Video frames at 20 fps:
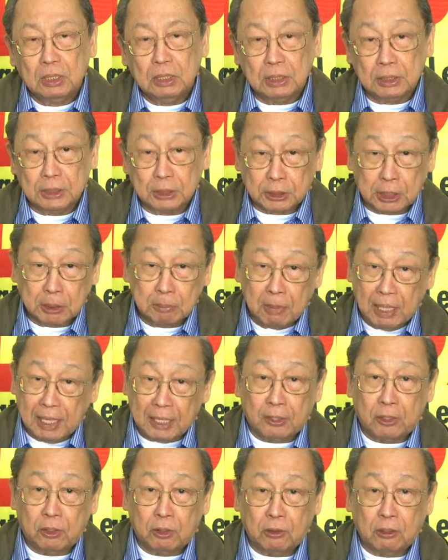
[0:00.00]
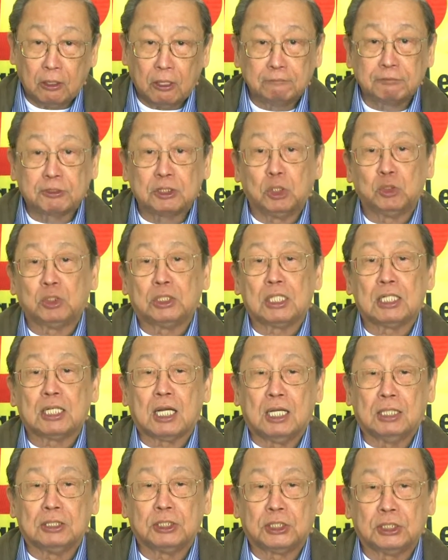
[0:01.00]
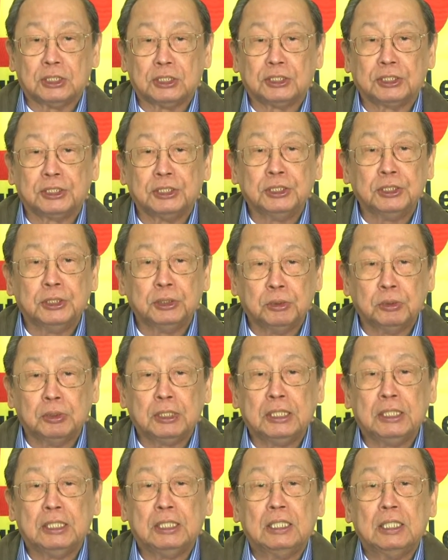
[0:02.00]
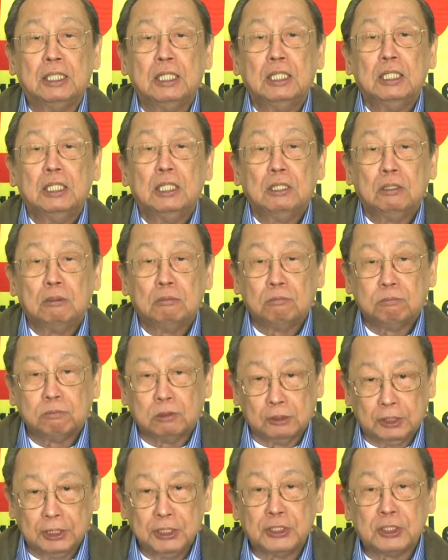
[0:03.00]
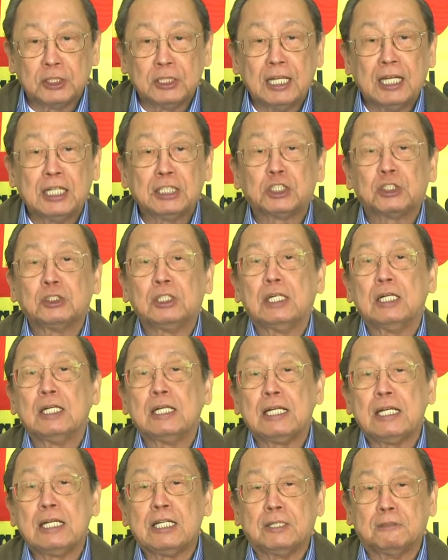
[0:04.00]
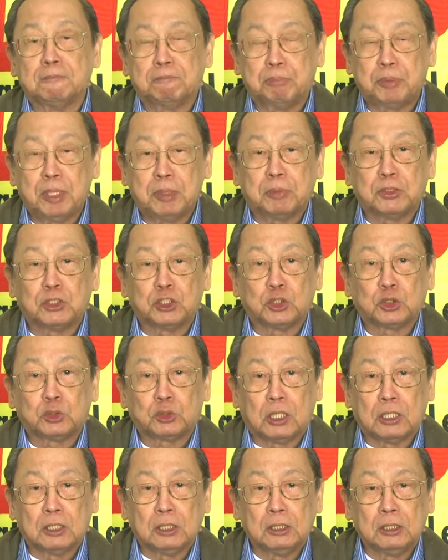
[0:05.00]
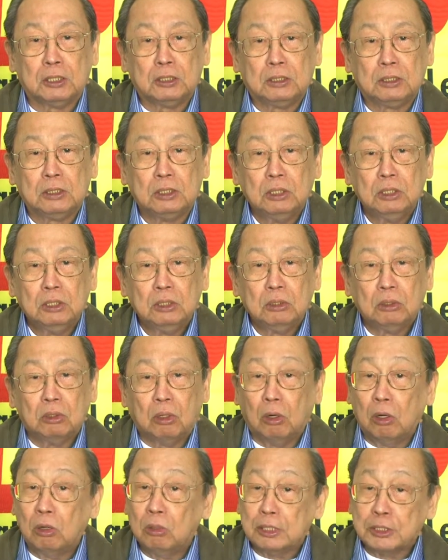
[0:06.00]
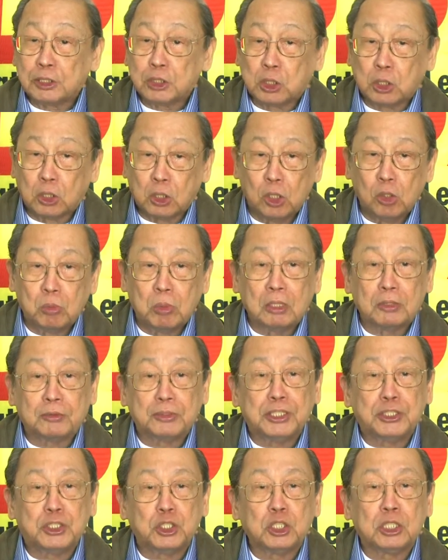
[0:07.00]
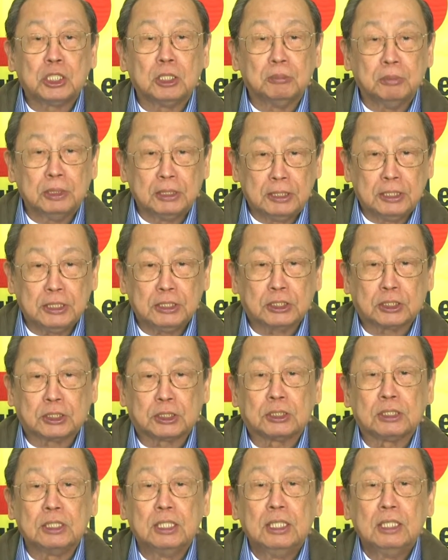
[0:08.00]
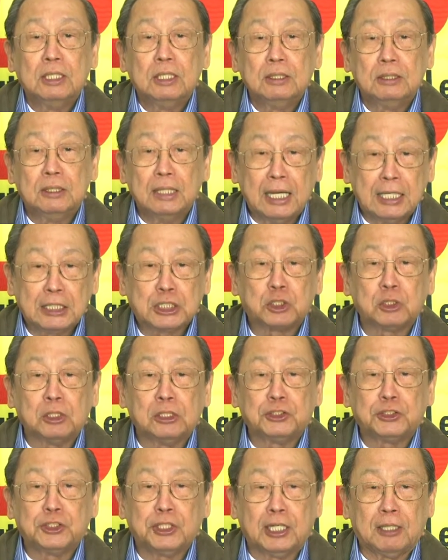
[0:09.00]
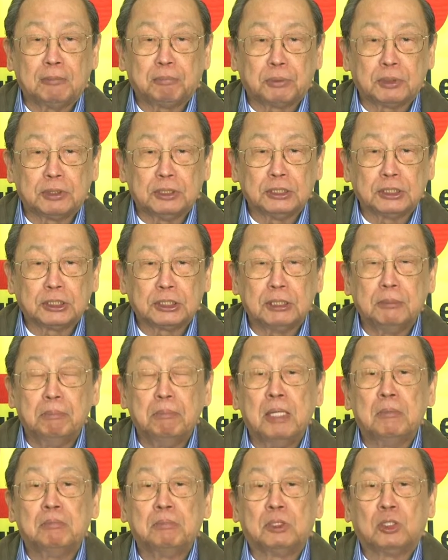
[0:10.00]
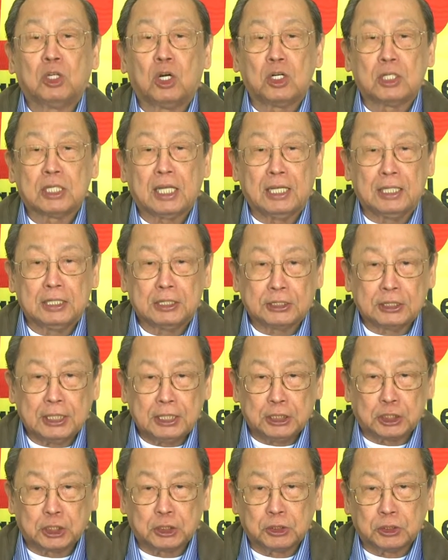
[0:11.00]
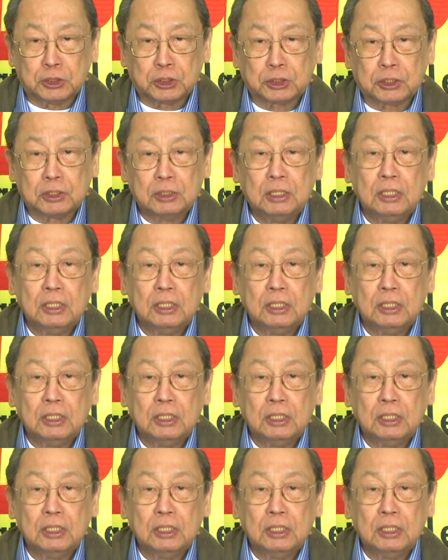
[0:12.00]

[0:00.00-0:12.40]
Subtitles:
It is a matter of social conscience and duty for the International League of People's Struggle, all its global region committees, national chairpersons and member organizations